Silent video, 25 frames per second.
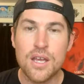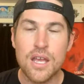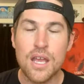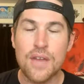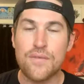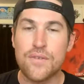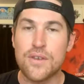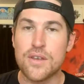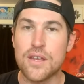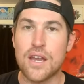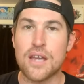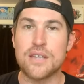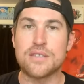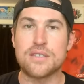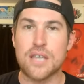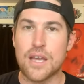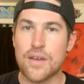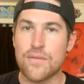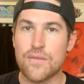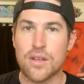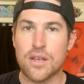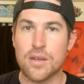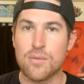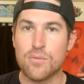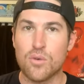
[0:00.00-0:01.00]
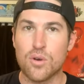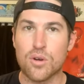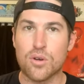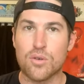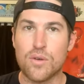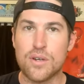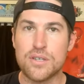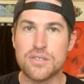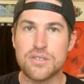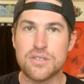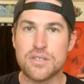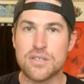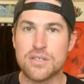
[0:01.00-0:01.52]
if you guys have any more
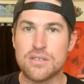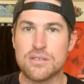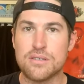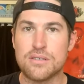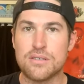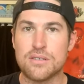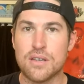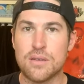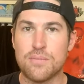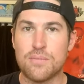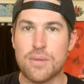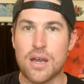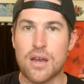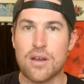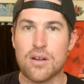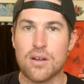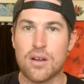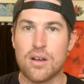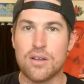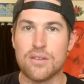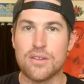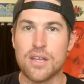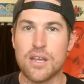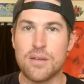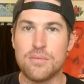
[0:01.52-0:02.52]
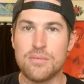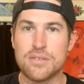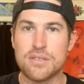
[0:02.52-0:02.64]
questions about all the